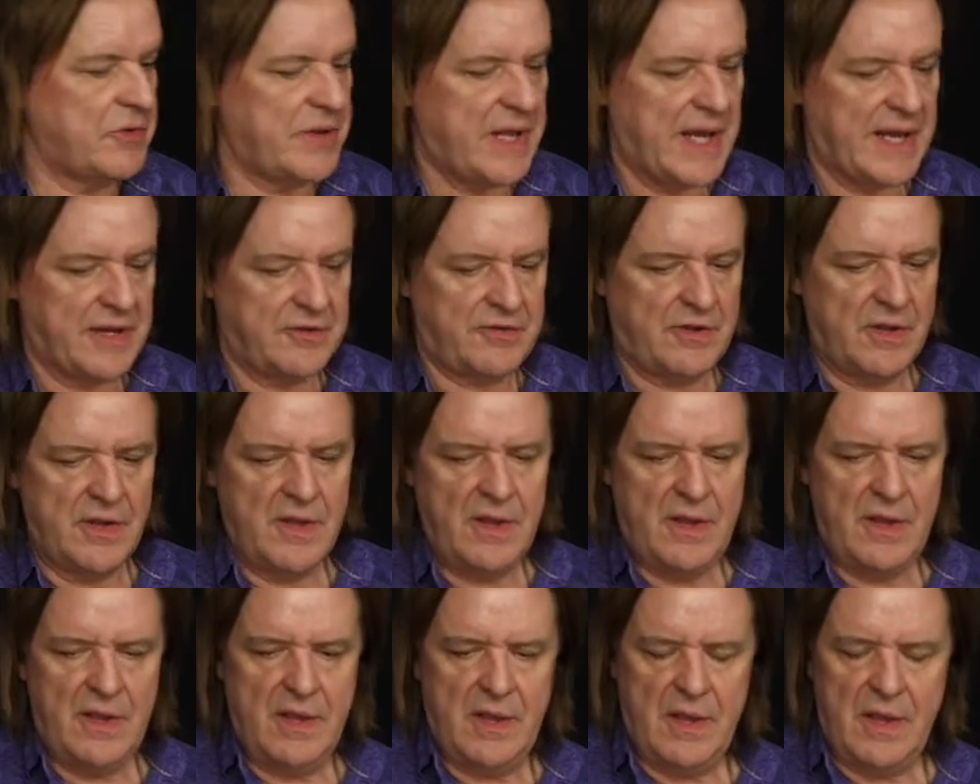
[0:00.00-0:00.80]
yet.
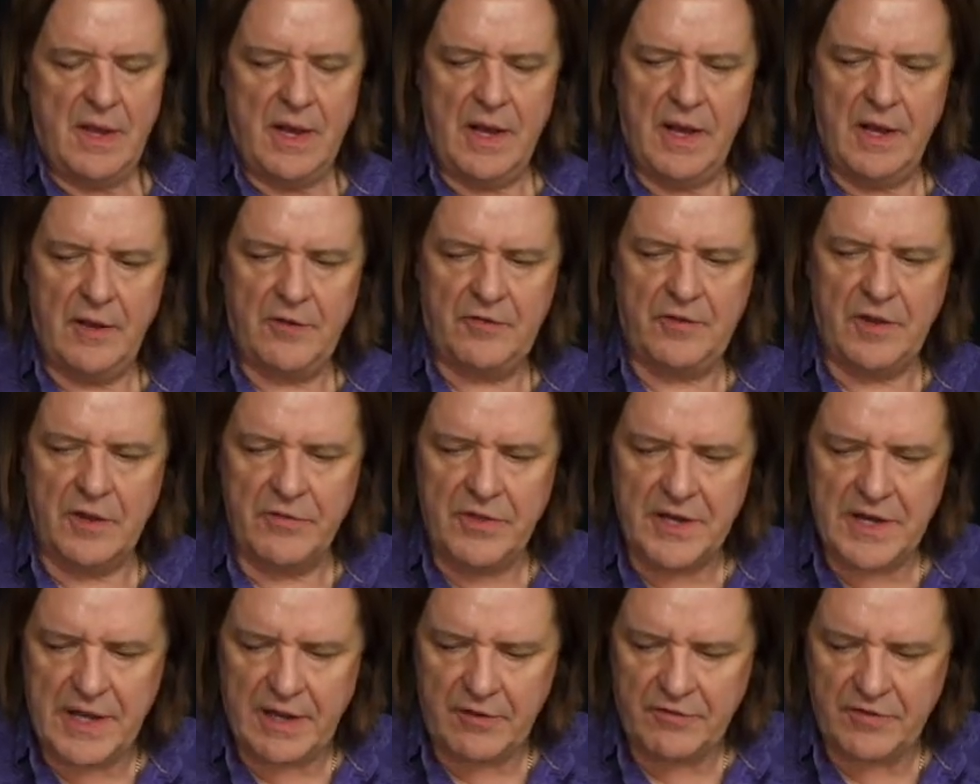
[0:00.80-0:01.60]
Uh, so
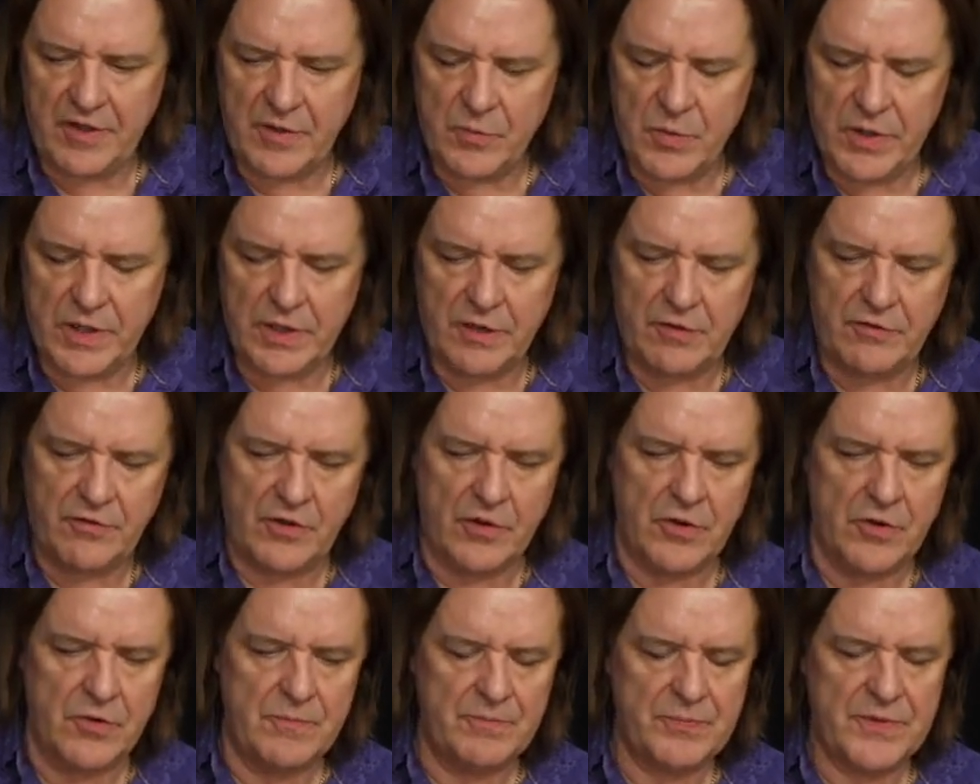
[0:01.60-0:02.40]
the next thing we're going to
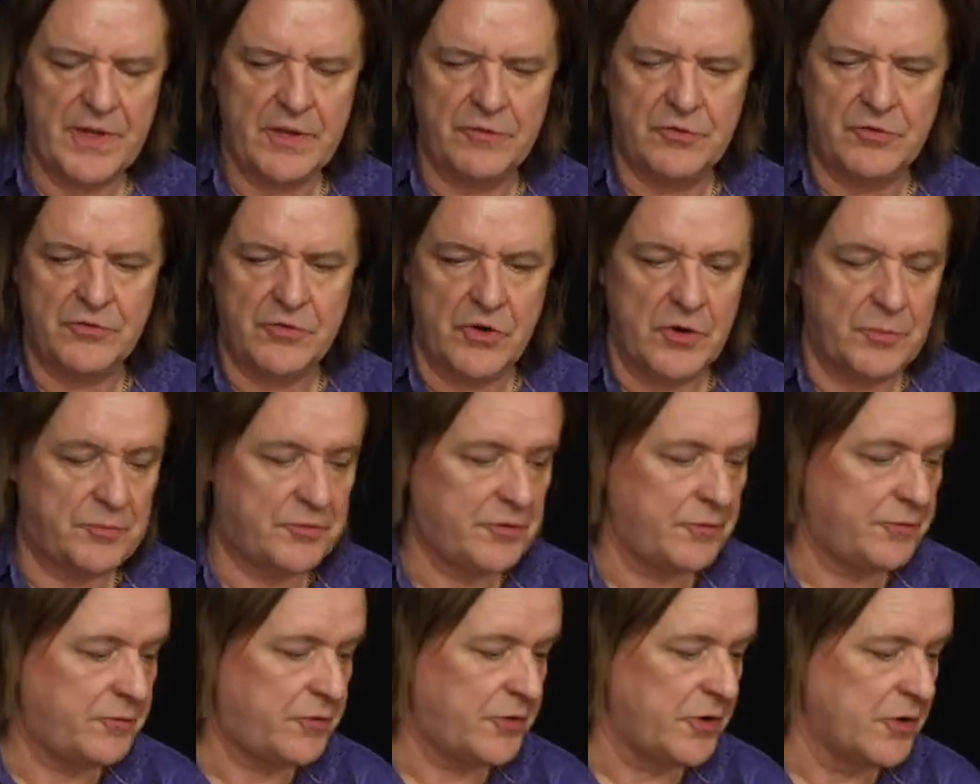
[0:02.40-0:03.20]
do is groups
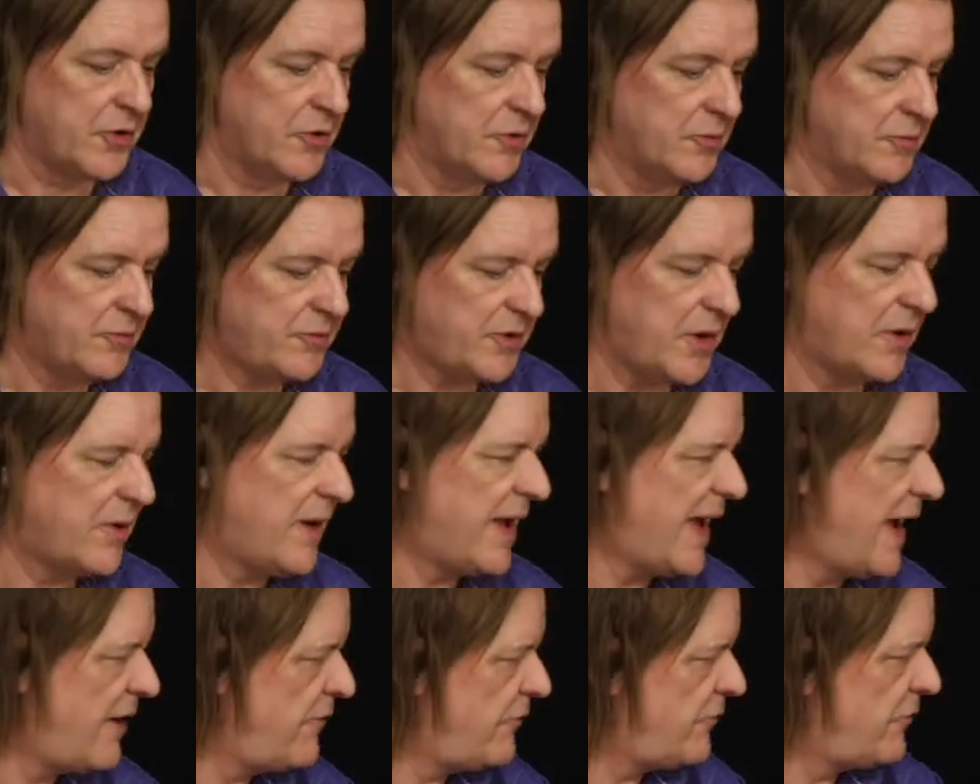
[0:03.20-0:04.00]
of two. So
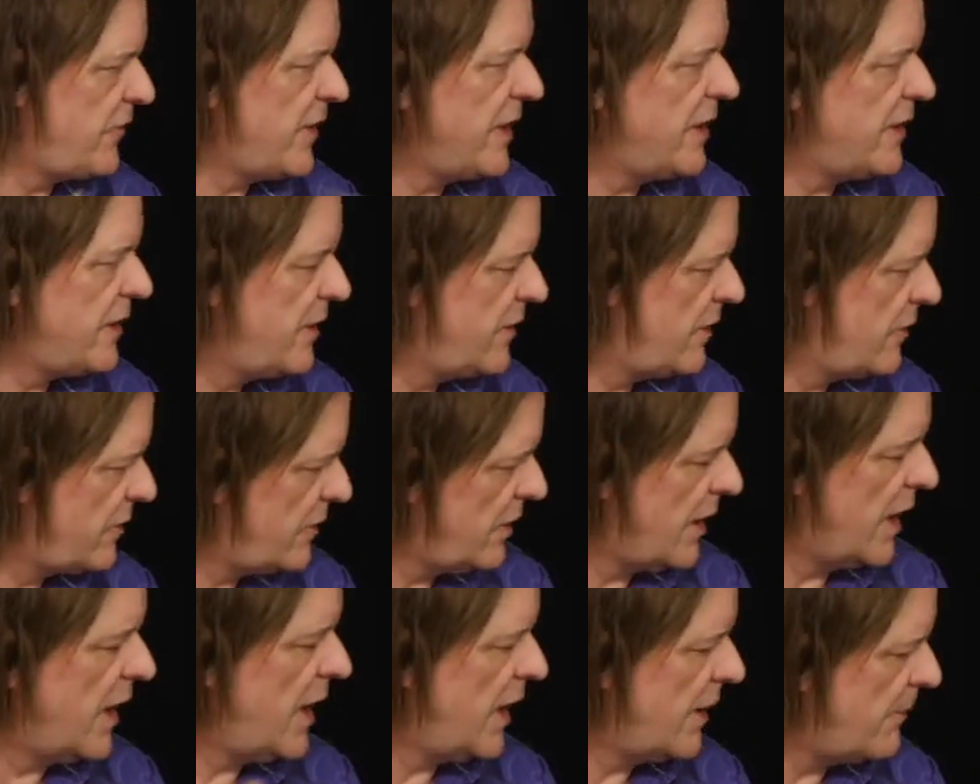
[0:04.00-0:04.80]
every
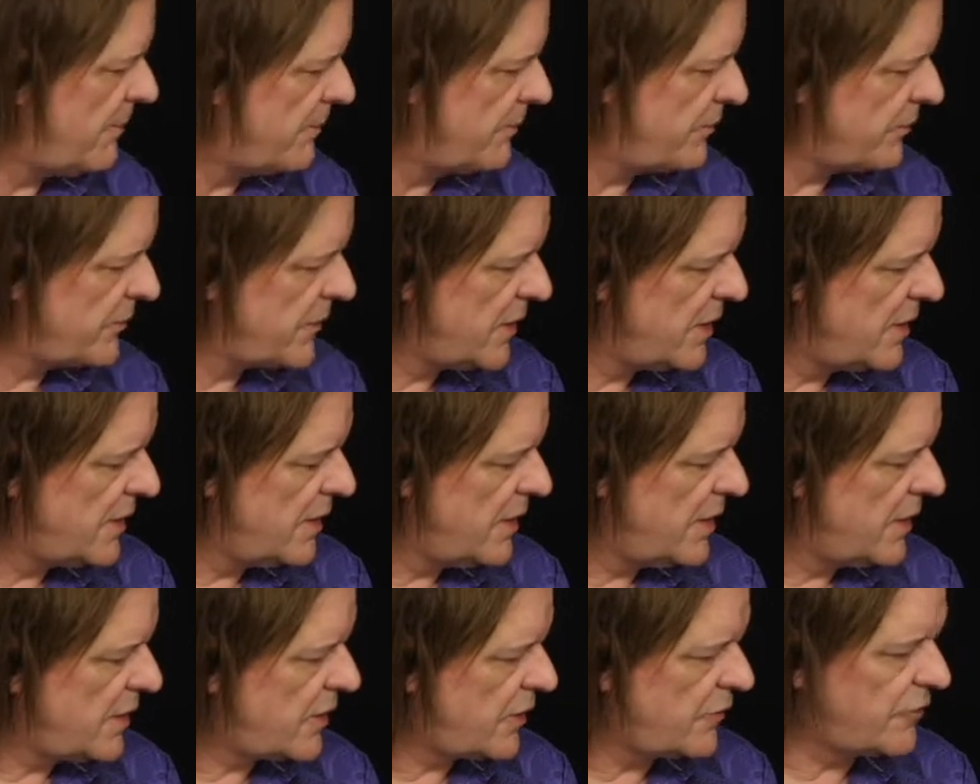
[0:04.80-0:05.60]
um,
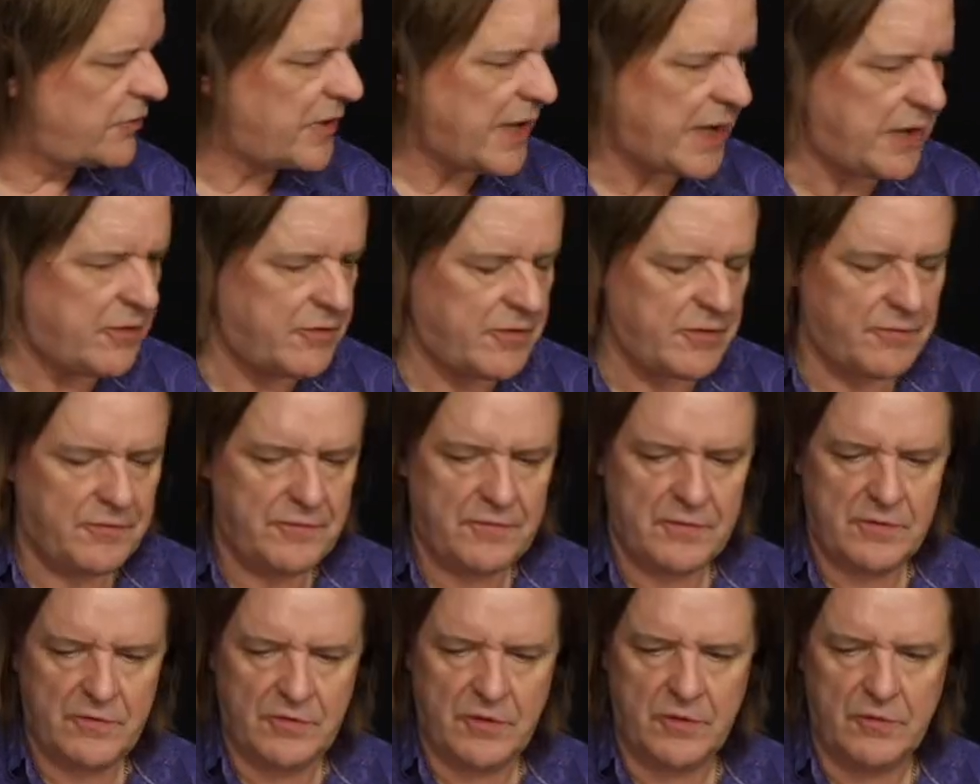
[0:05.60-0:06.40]

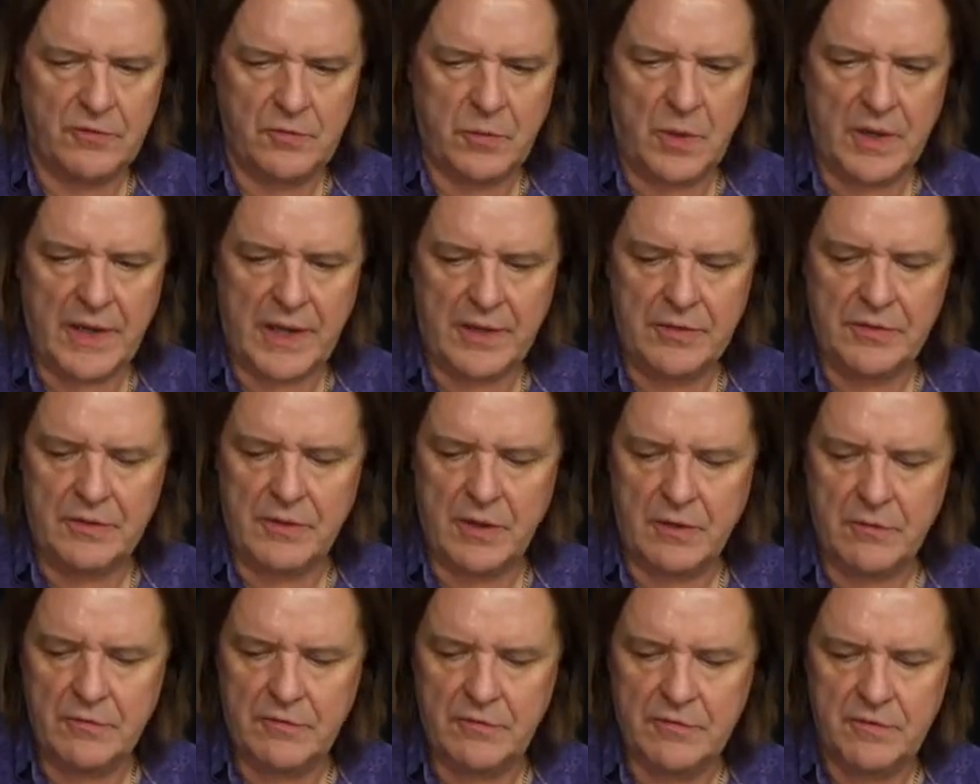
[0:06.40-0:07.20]
consecutive two swung eighth
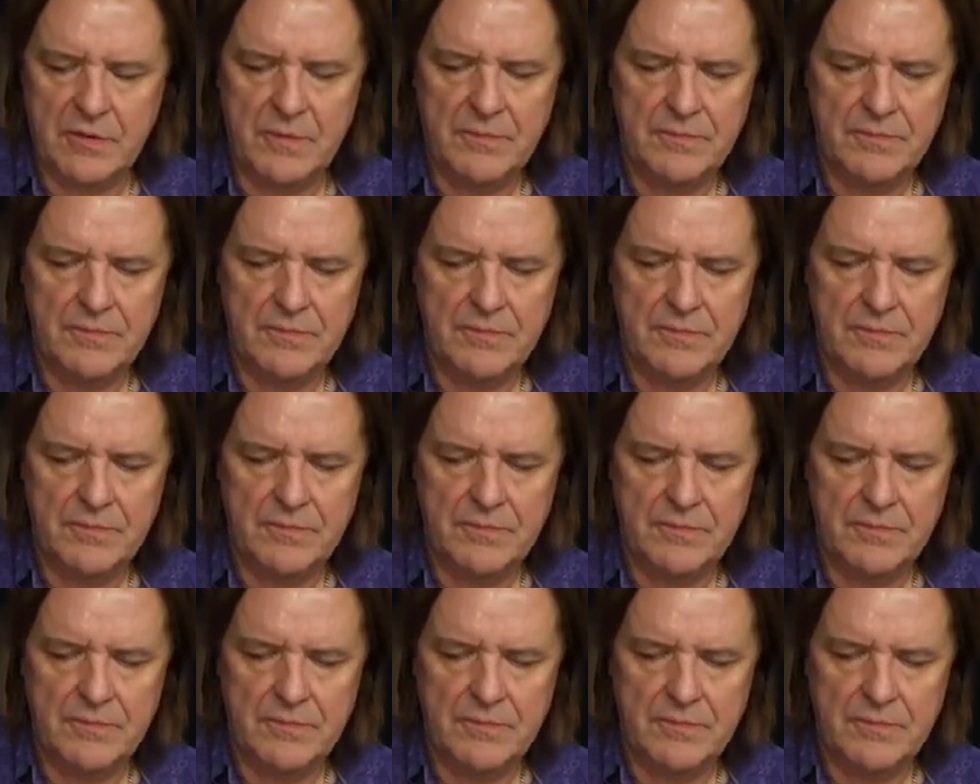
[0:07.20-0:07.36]
notes.